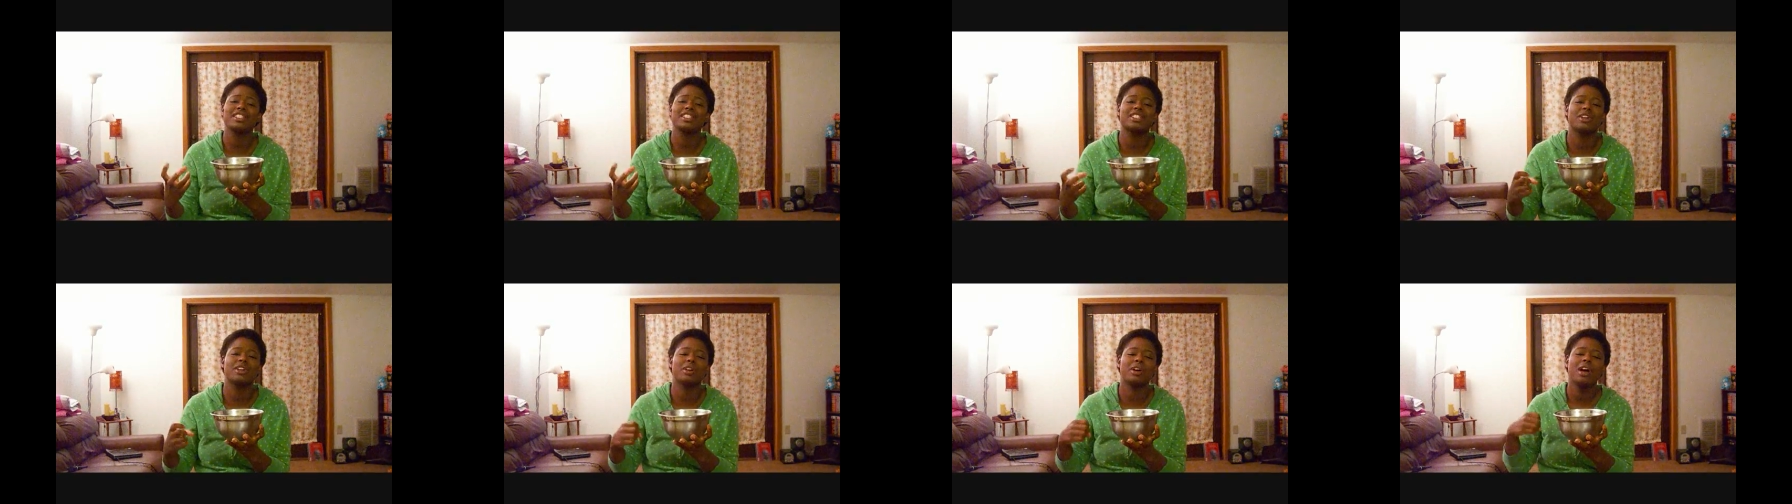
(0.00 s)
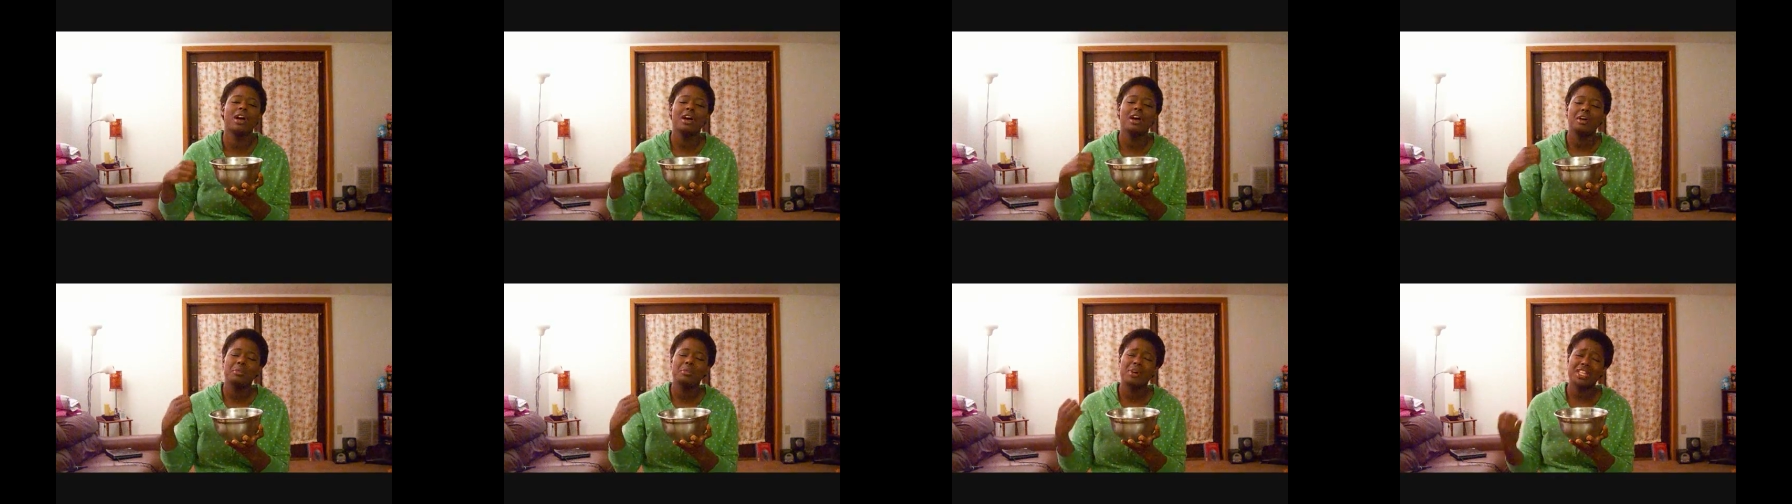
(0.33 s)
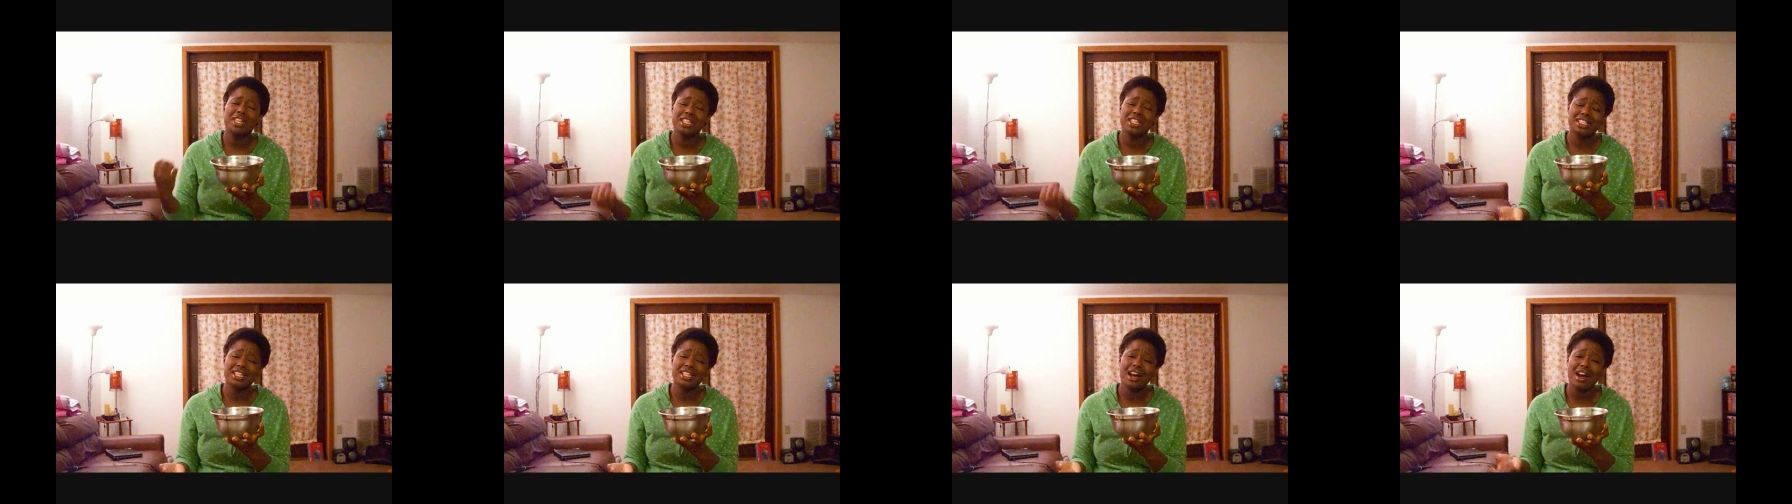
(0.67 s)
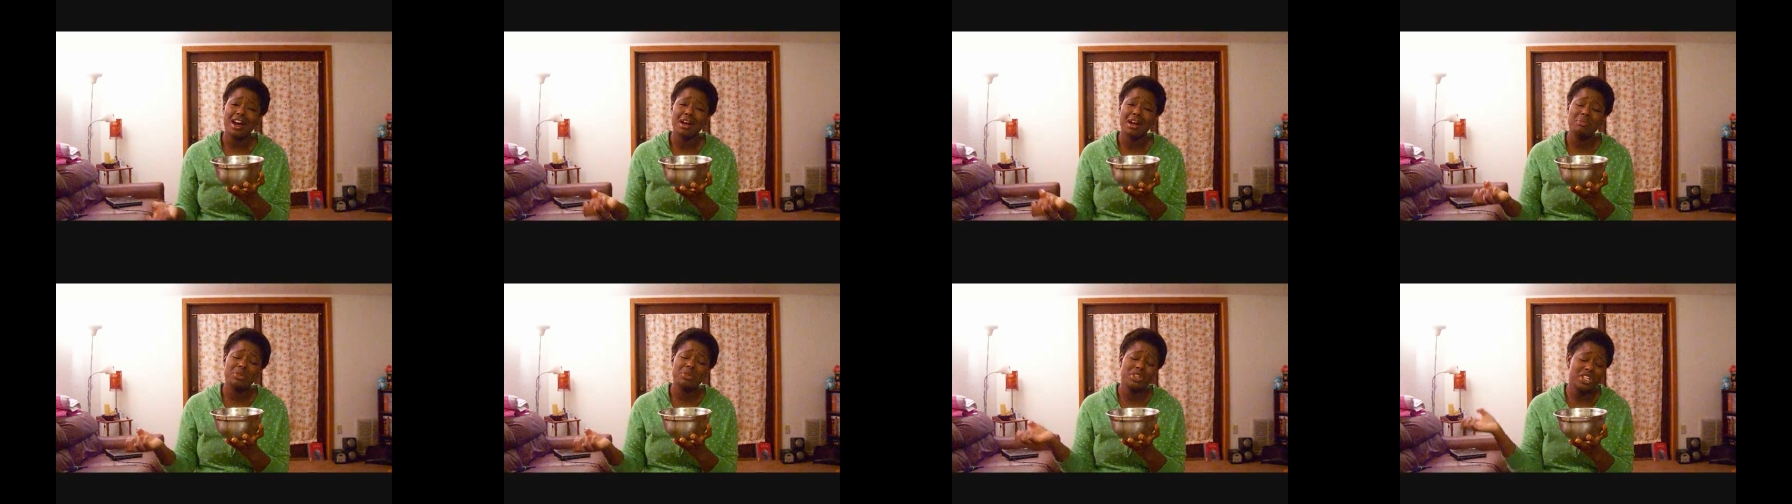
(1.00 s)
So by the
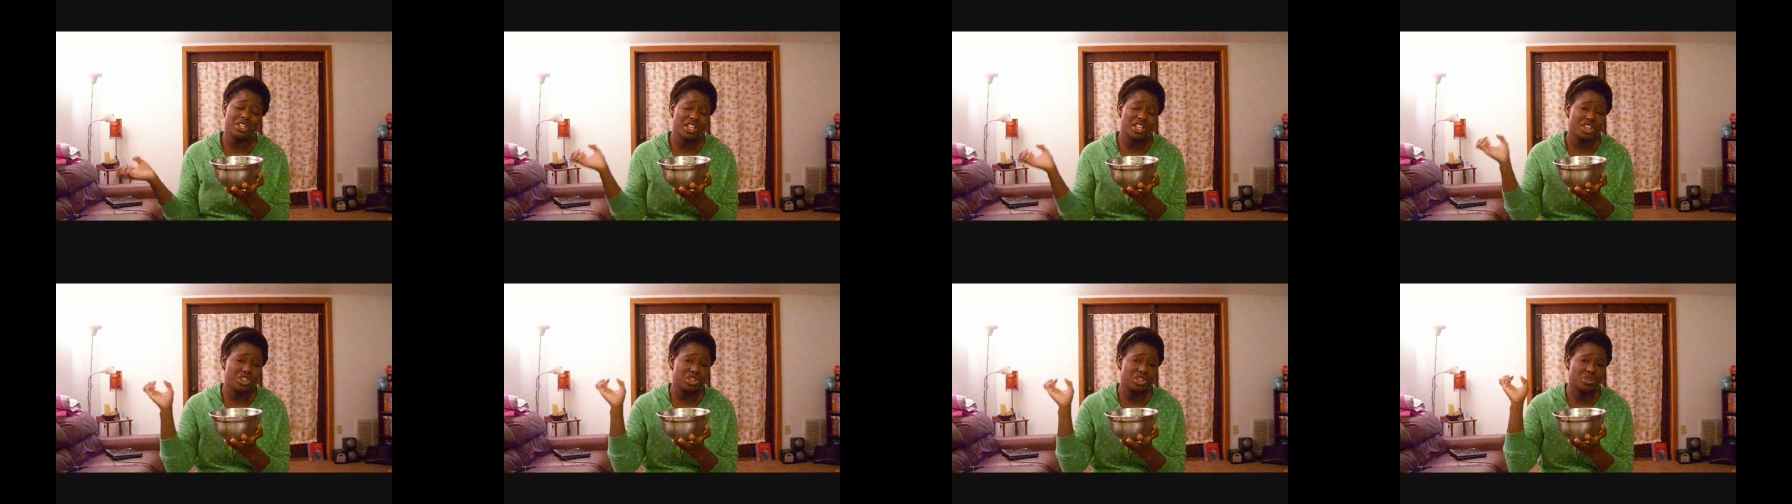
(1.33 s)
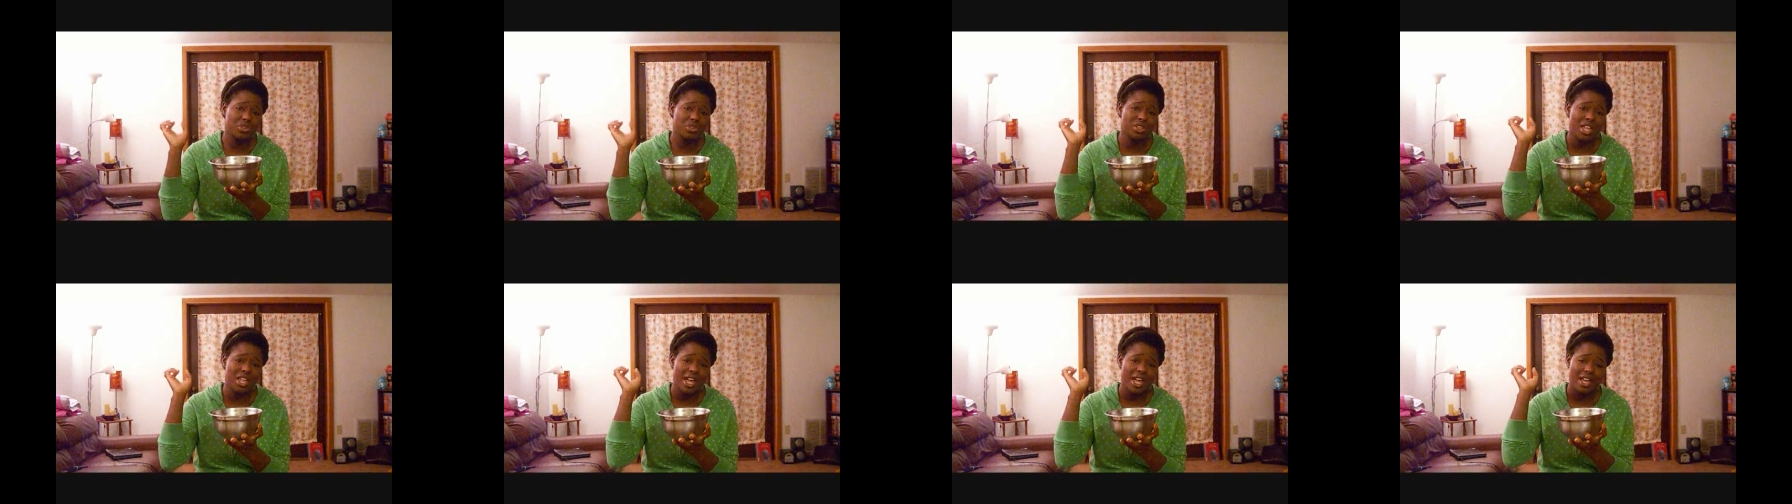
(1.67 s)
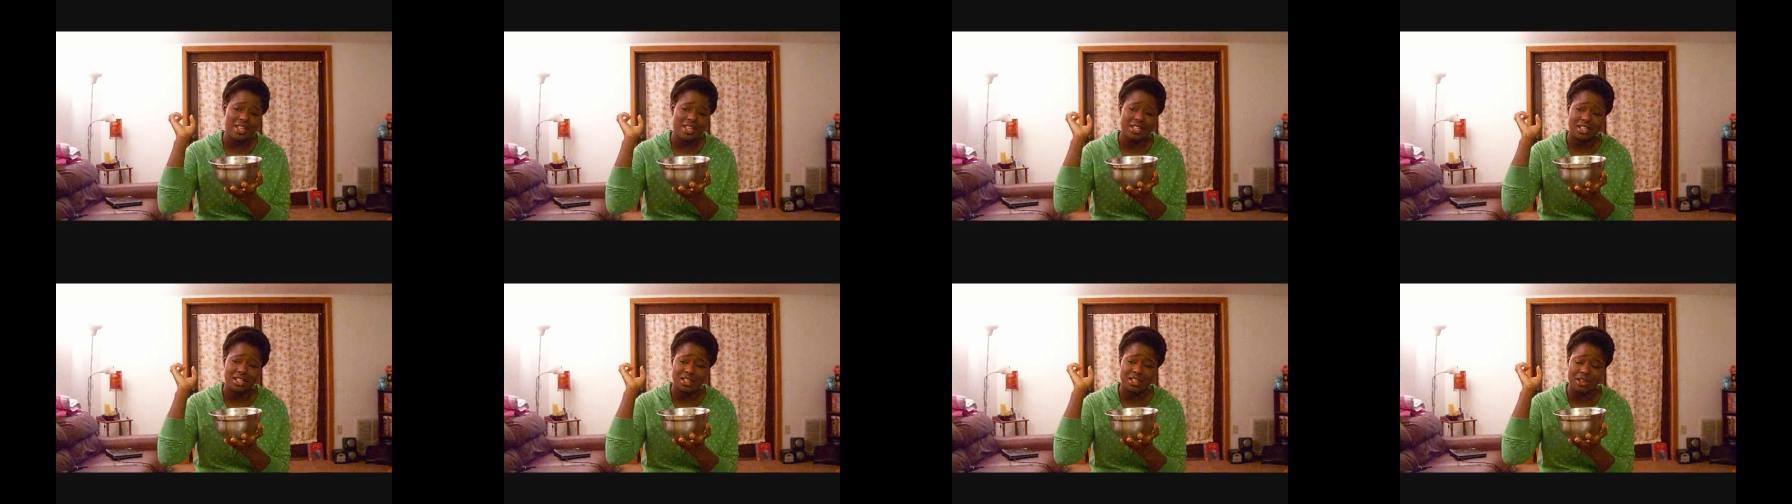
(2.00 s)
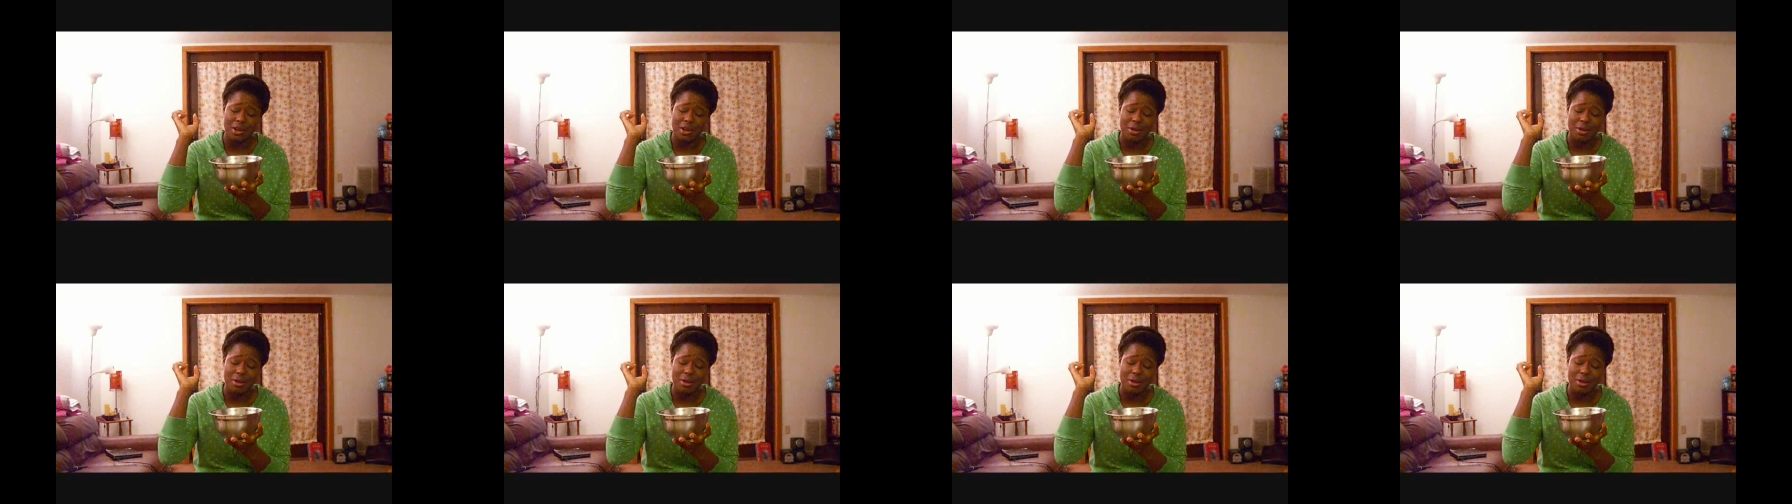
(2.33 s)
time you get through that,